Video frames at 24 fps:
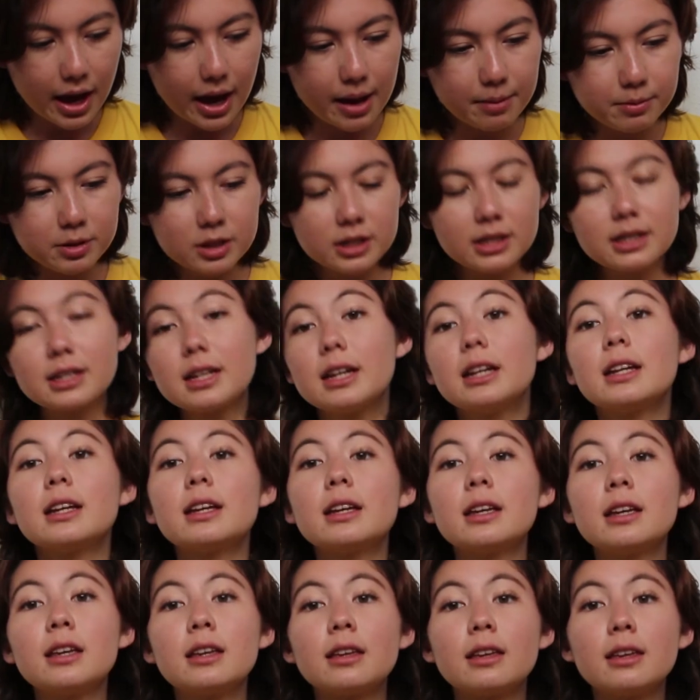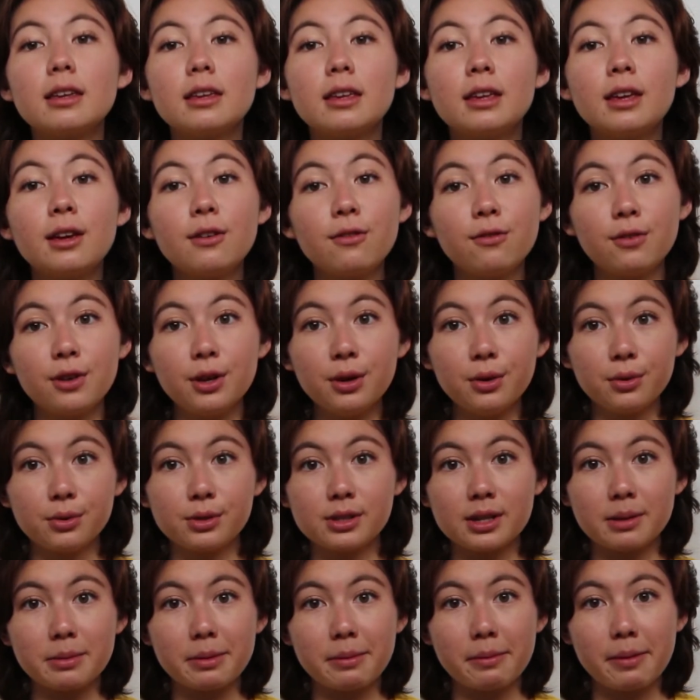I'm just gonna give you
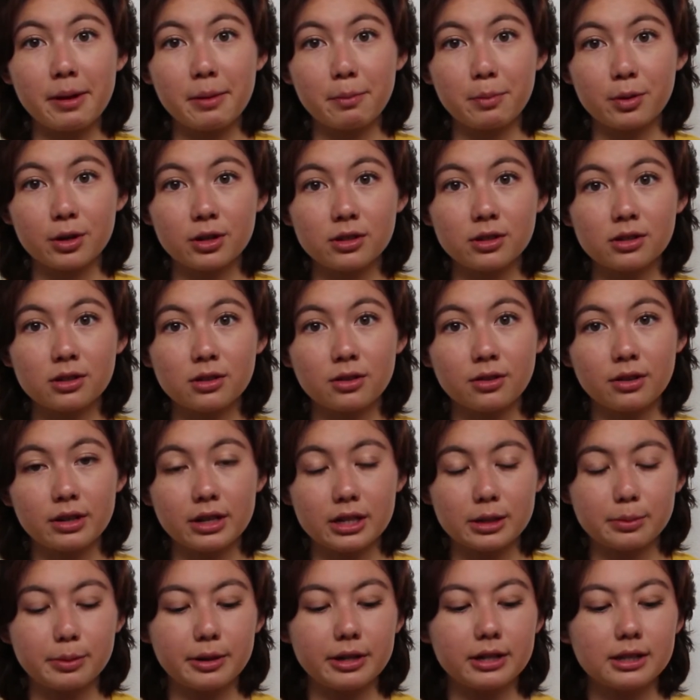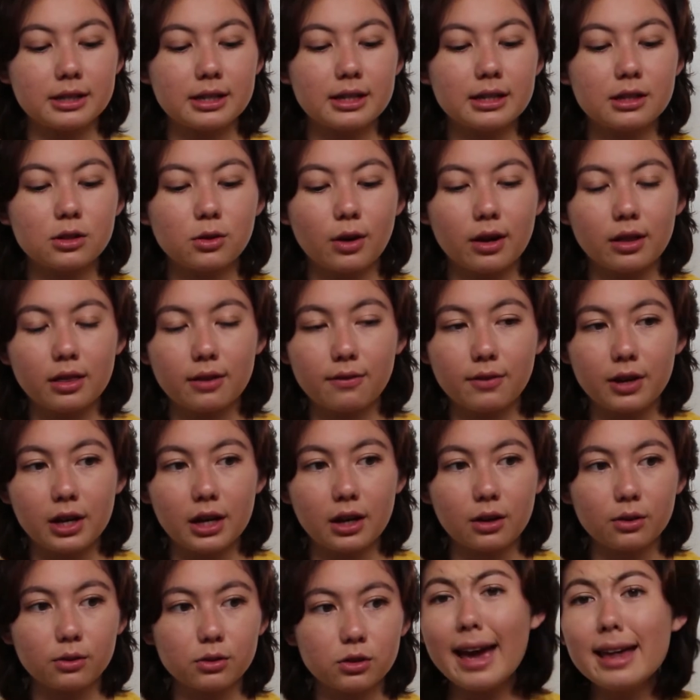some of my personal experiences throughout the
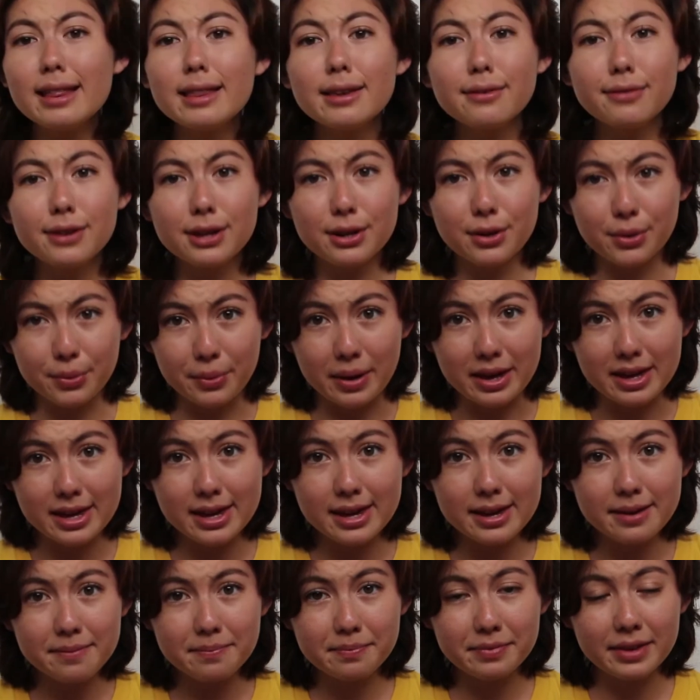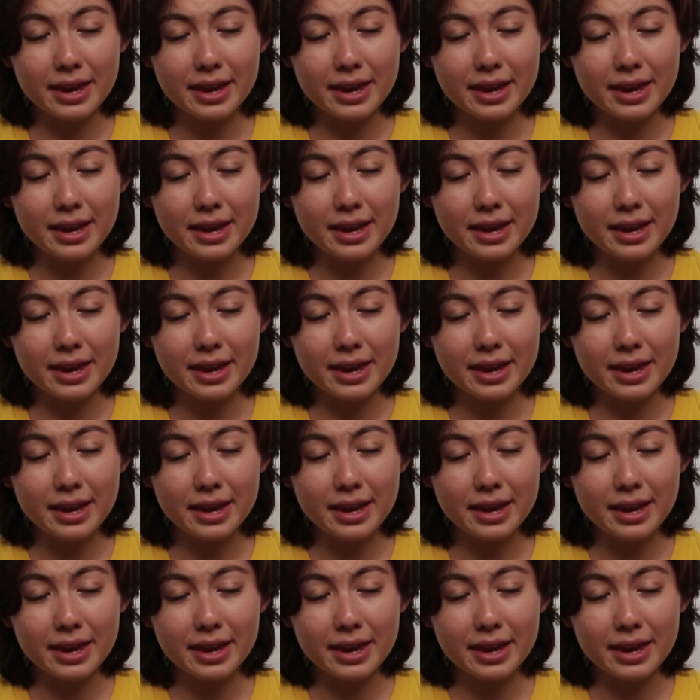videos. I live in Hawaii,